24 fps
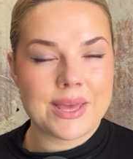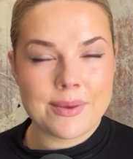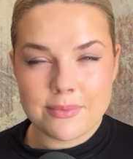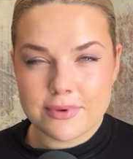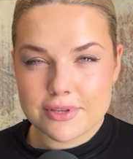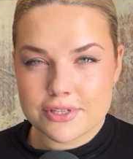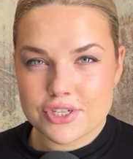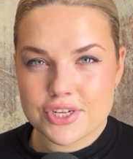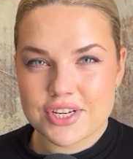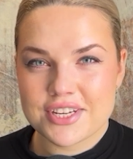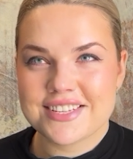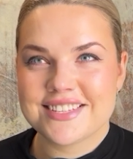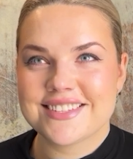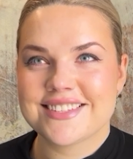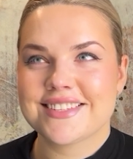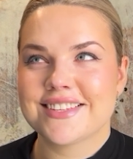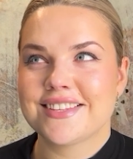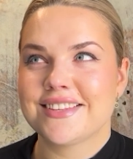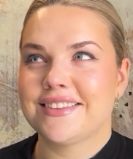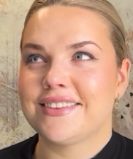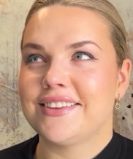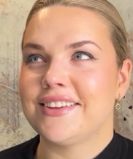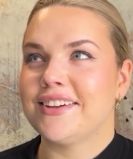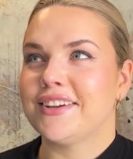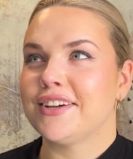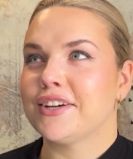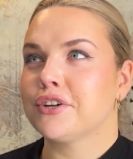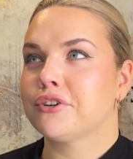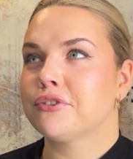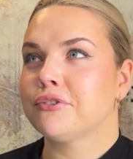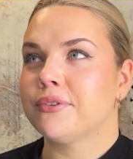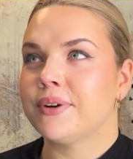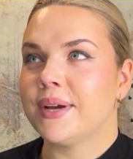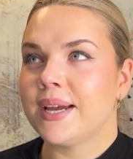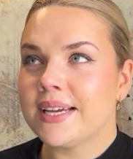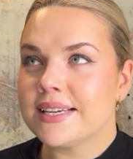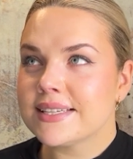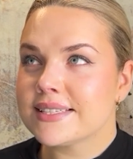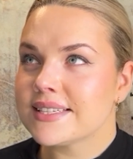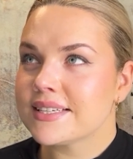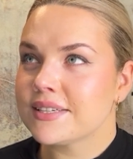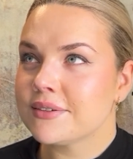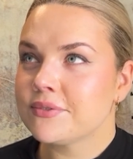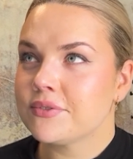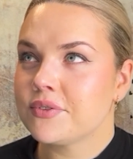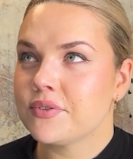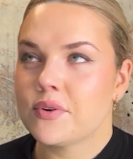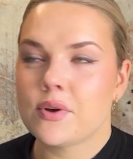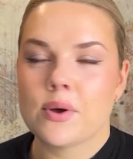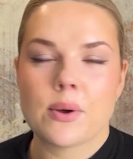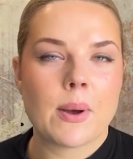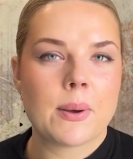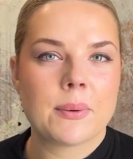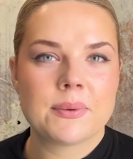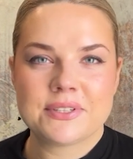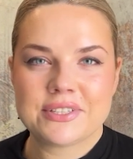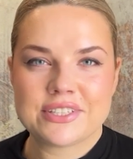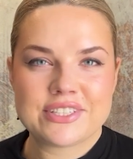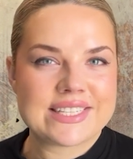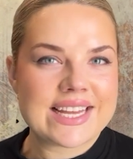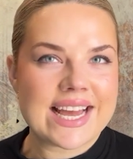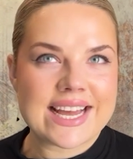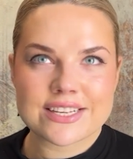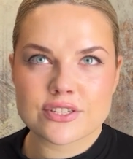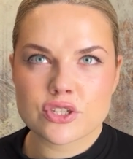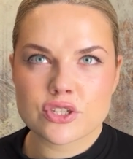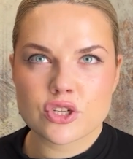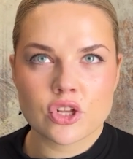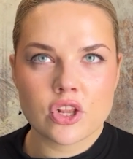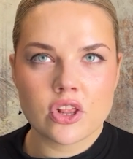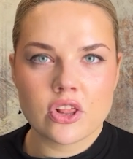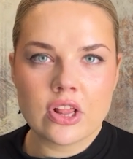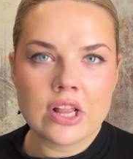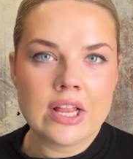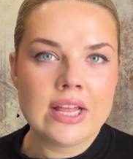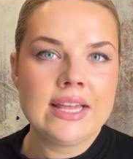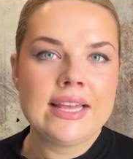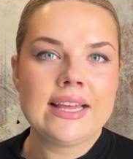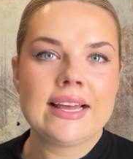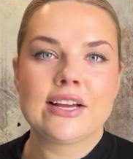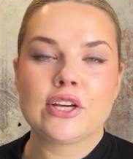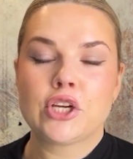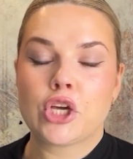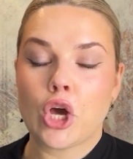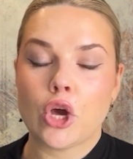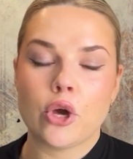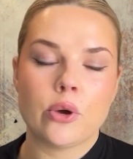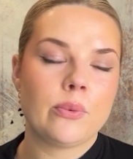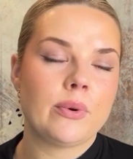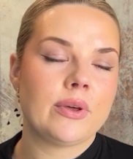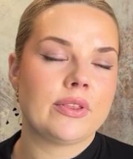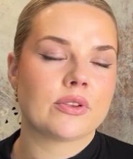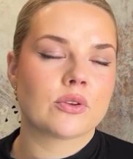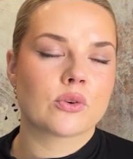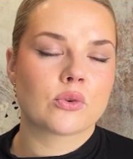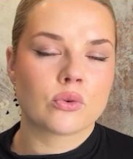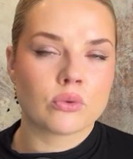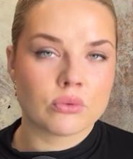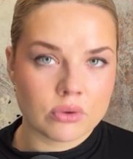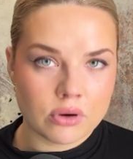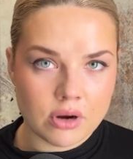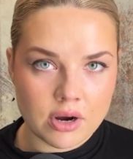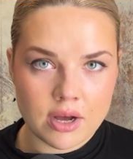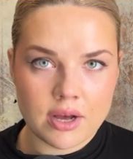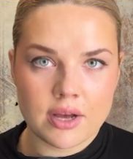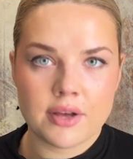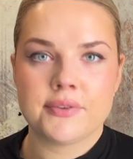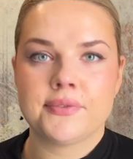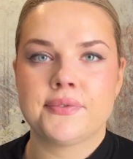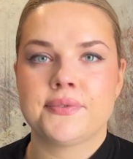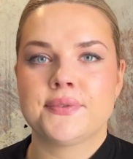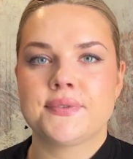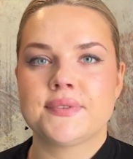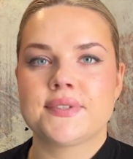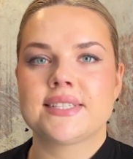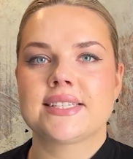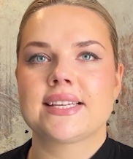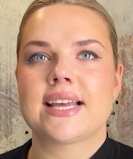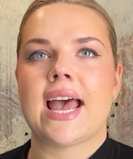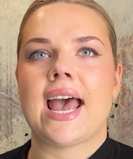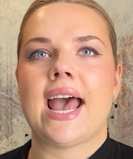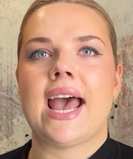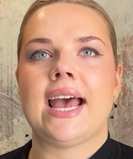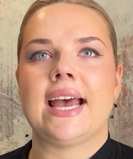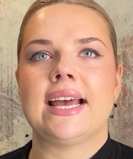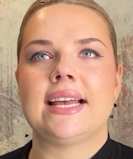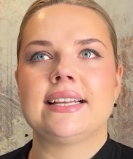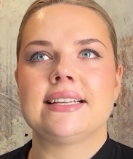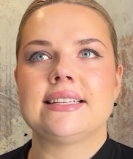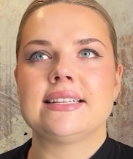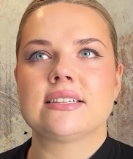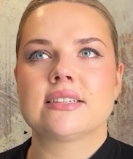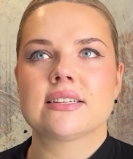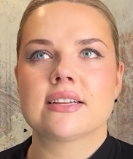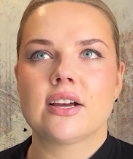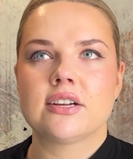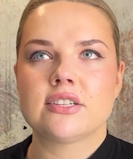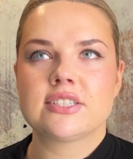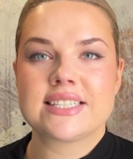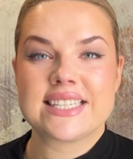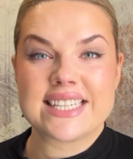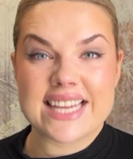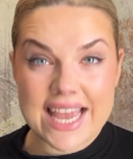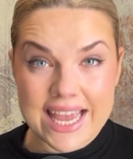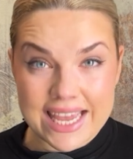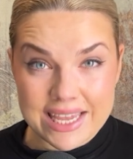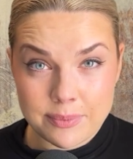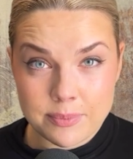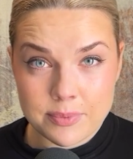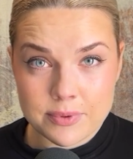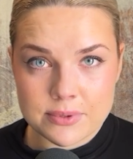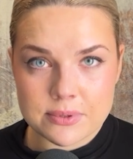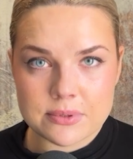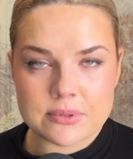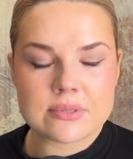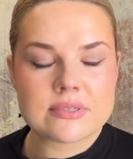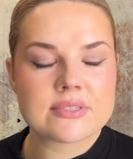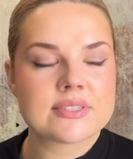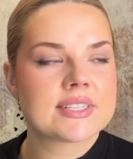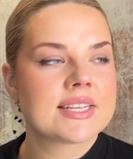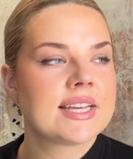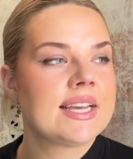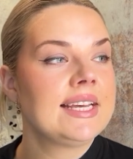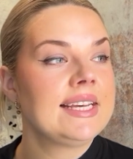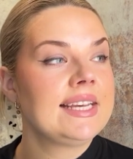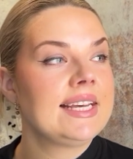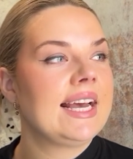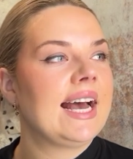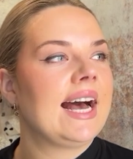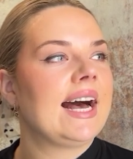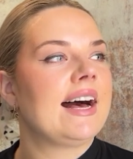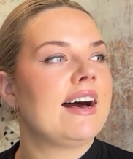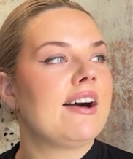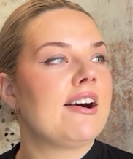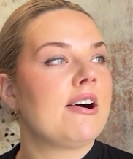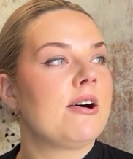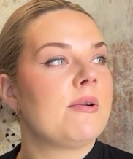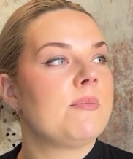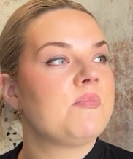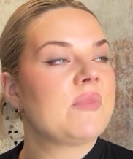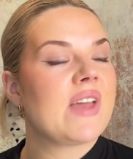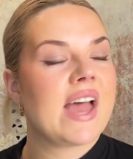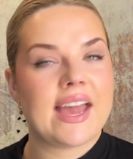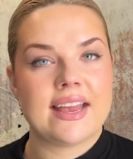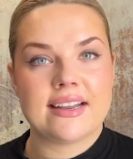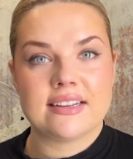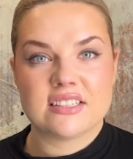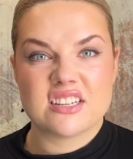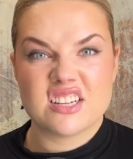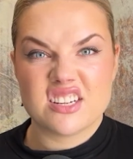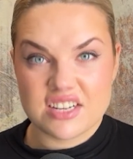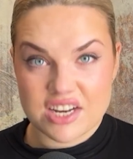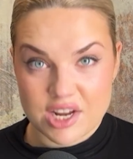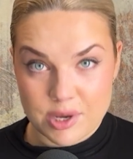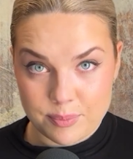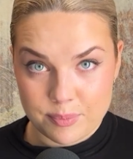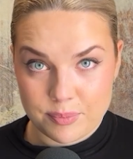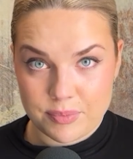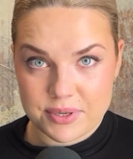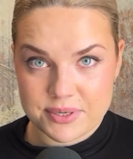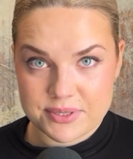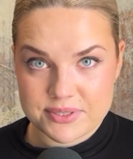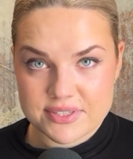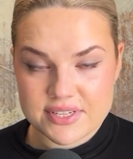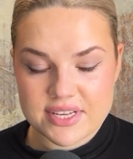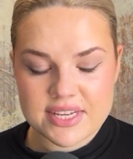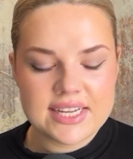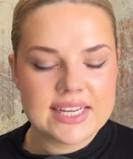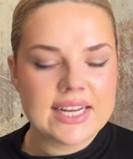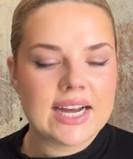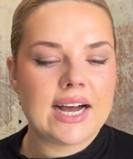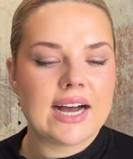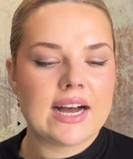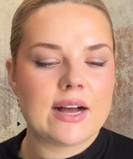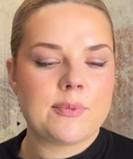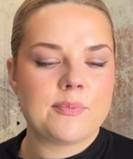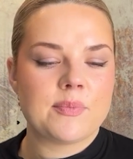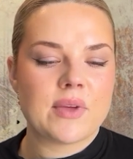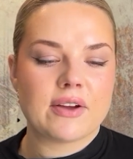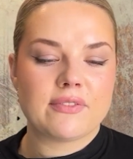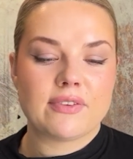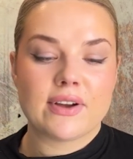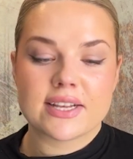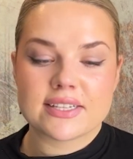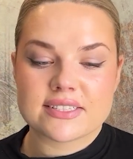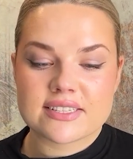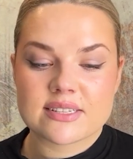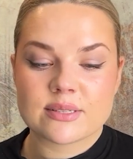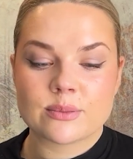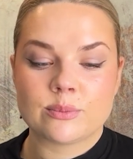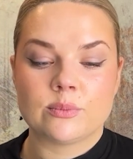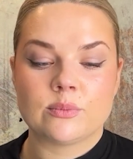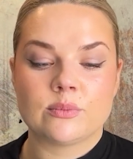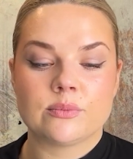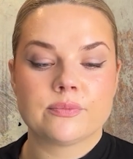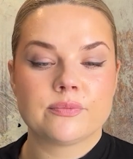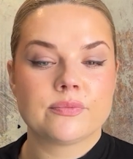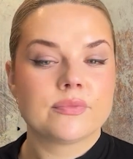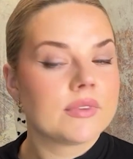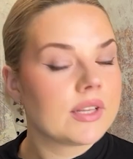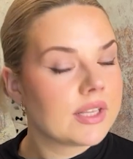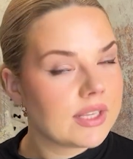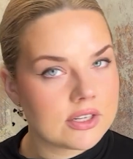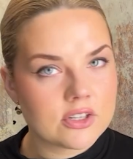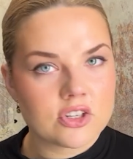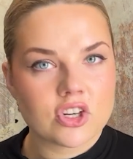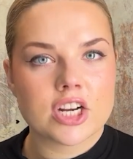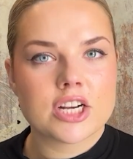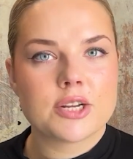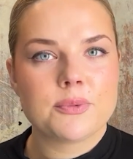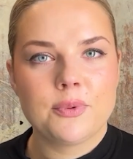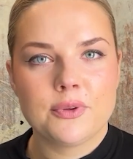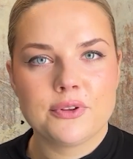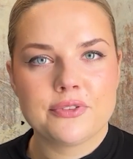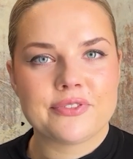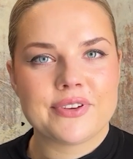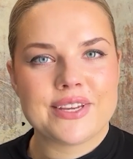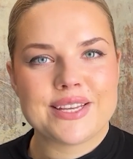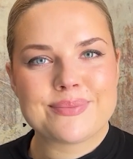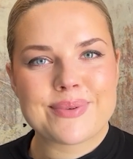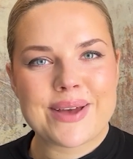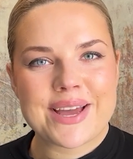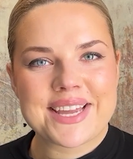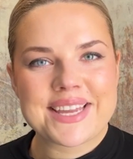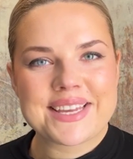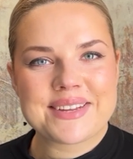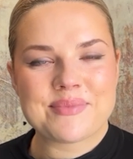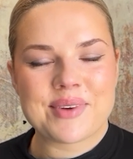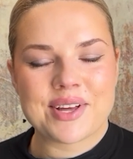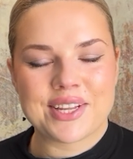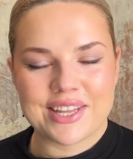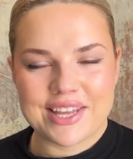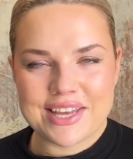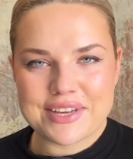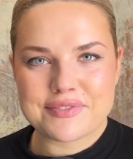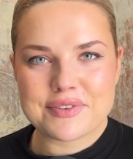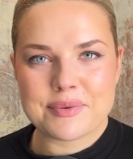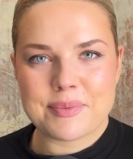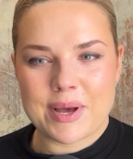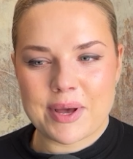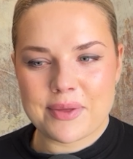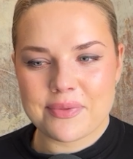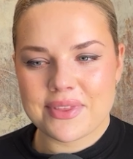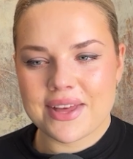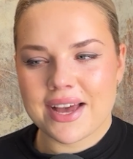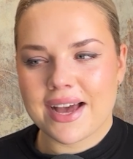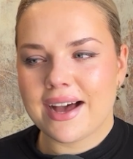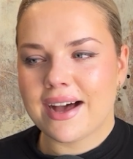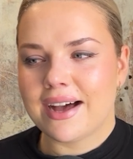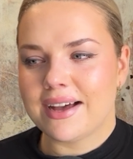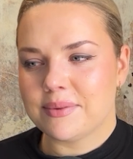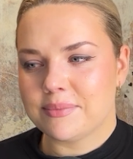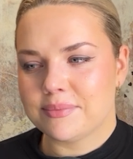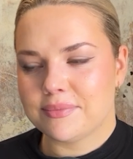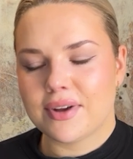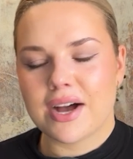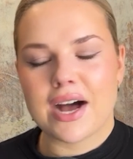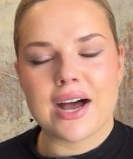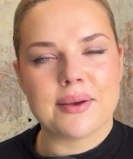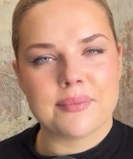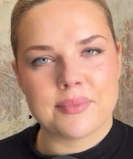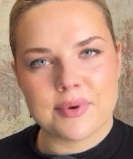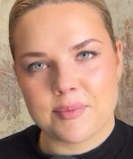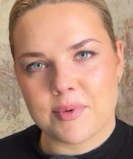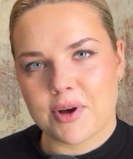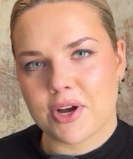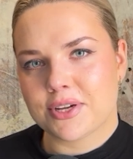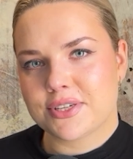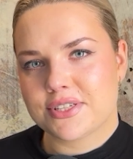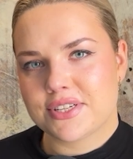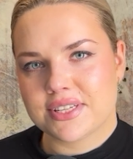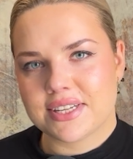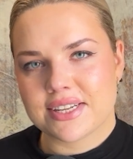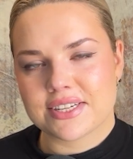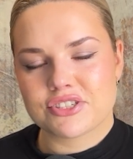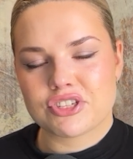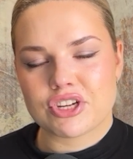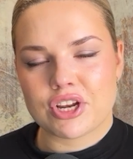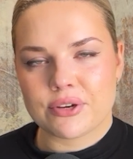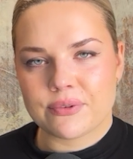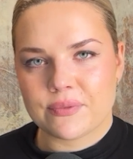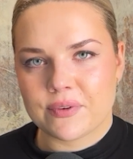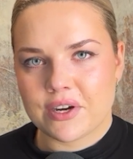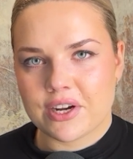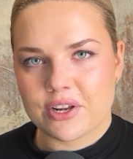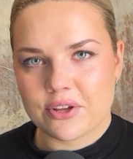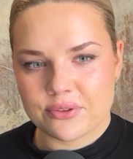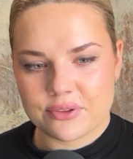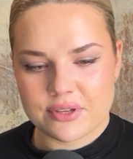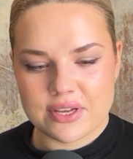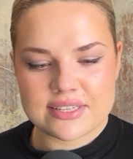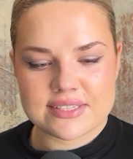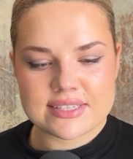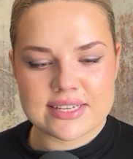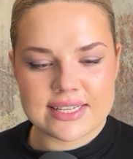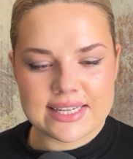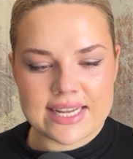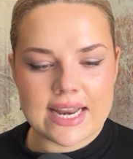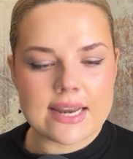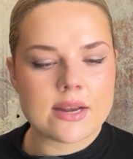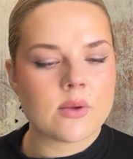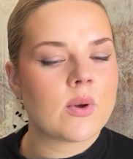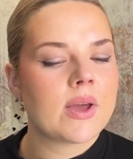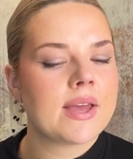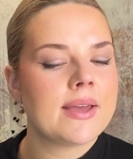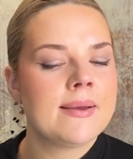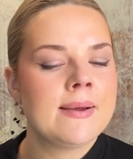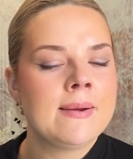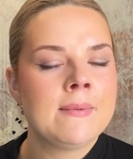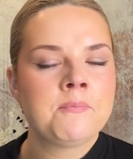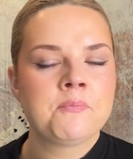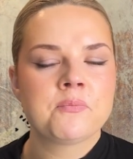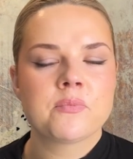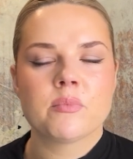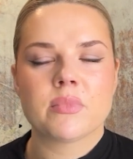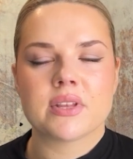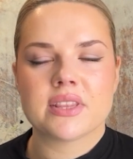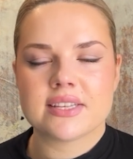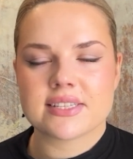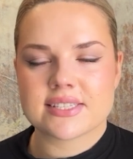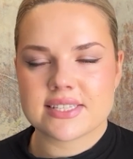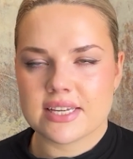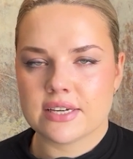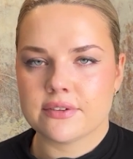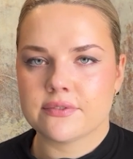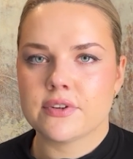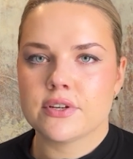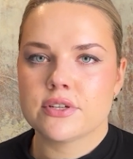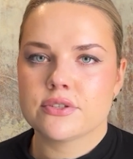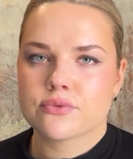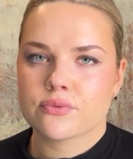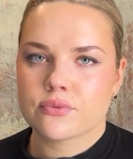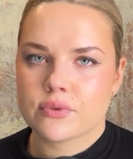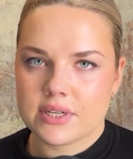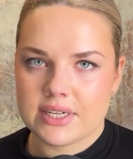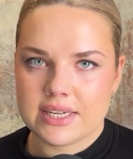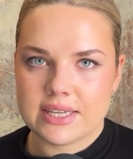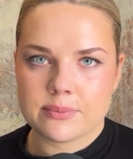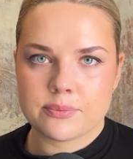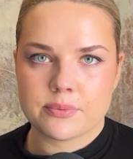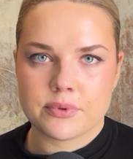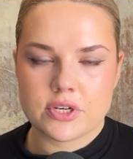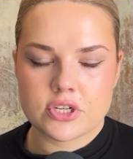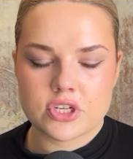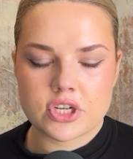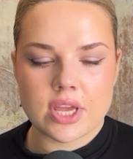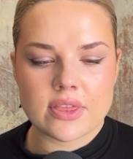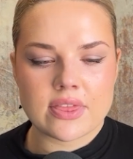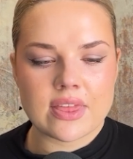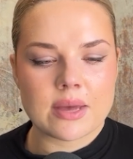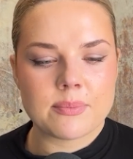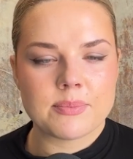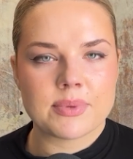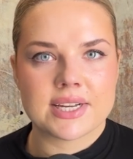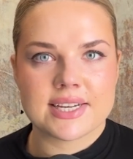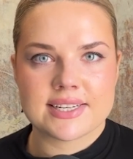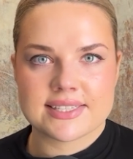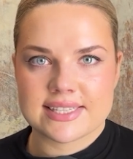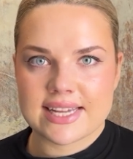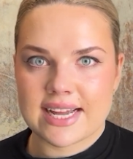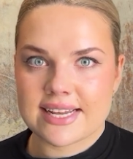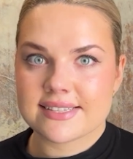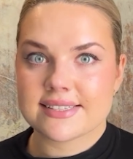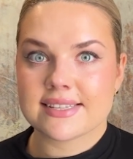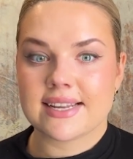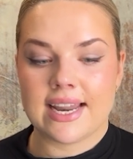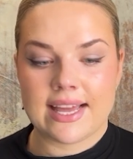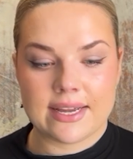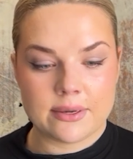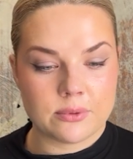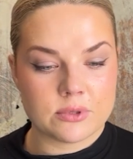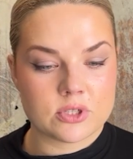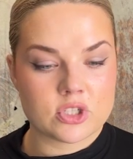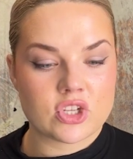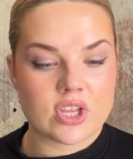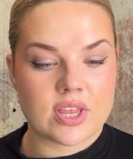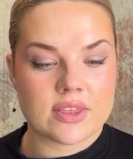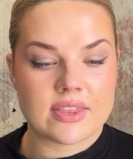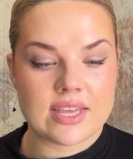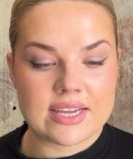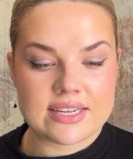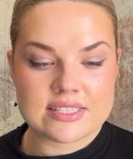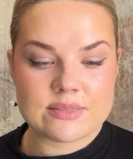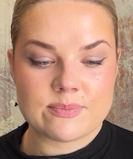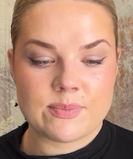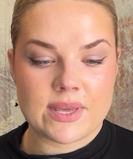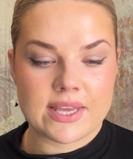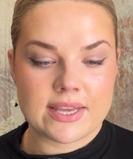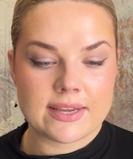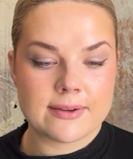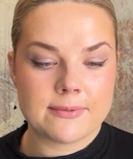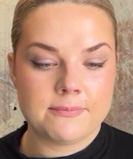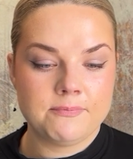images, the creative dazzle, go with graphs and tables and numbers. I've had some incredible feedback in my life about that. I'm a marketer that's generally on that side anyway, but the CFOs really appreciate that because that's the language that they speak.